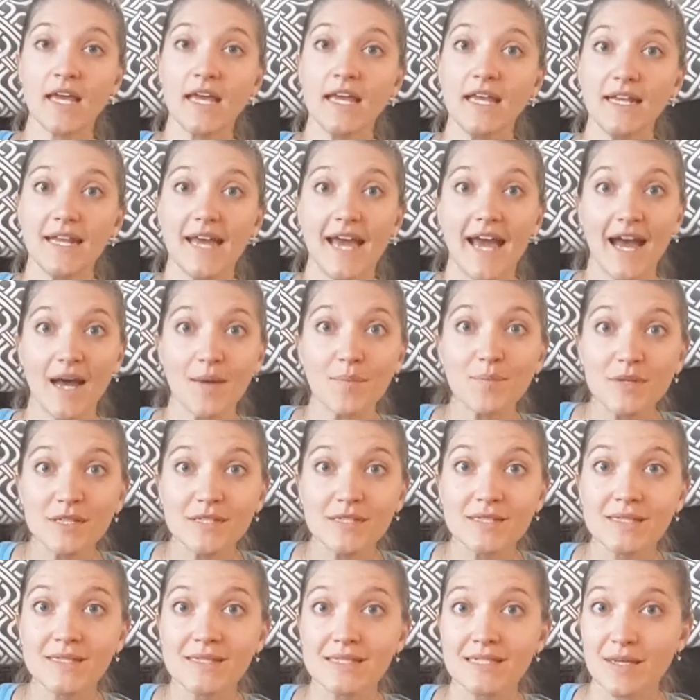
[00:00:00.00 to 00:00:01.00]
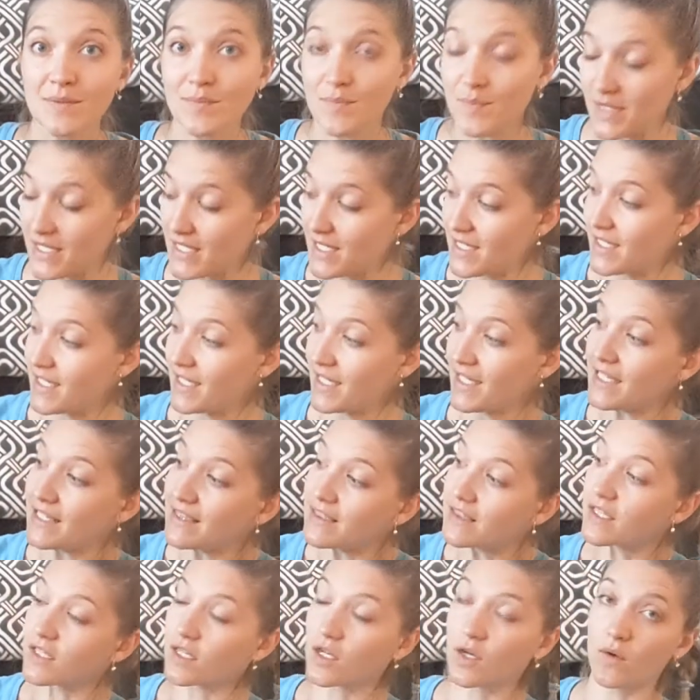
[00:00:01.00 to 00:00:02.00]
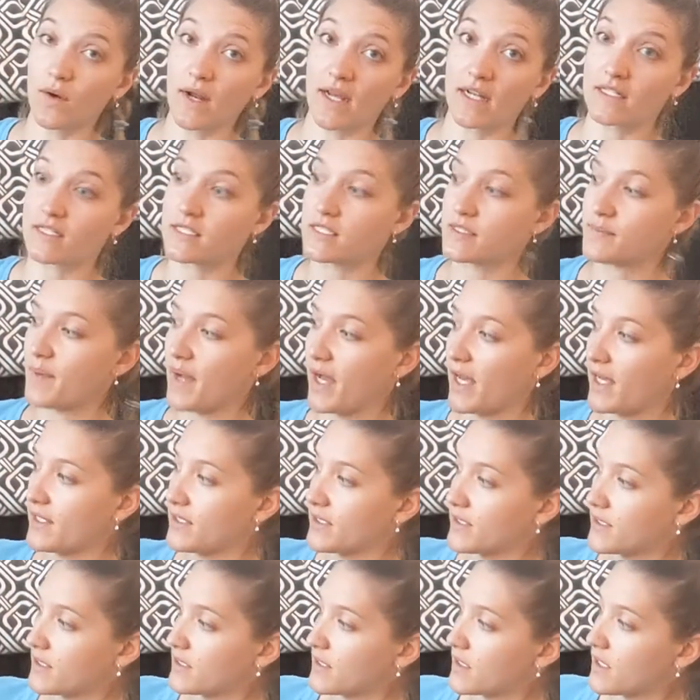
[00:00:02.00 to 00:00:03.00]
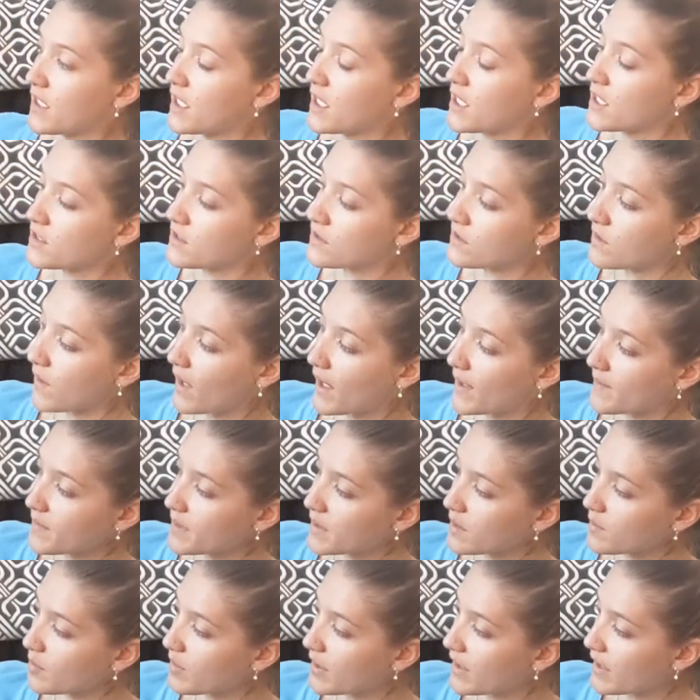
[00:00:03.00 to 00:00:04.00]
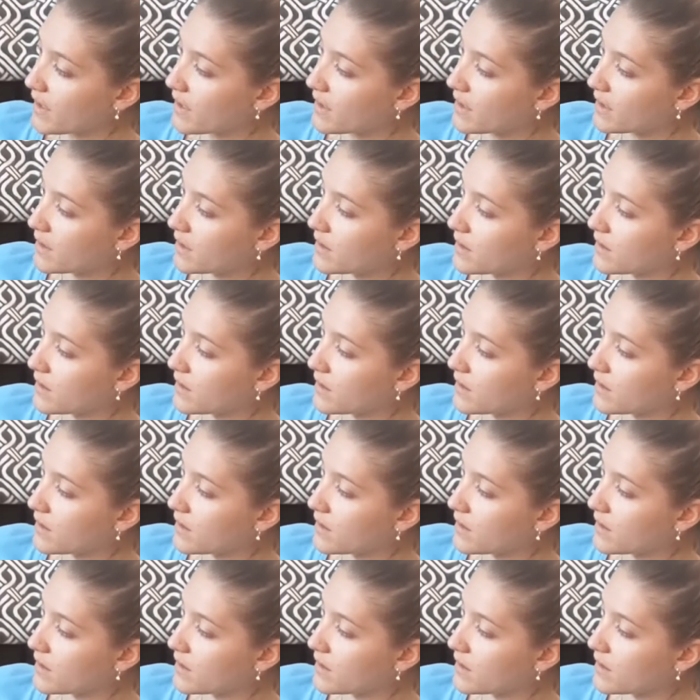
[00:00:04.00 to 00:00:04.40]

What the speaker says: It happens to be in the correct spot. So I'm going to put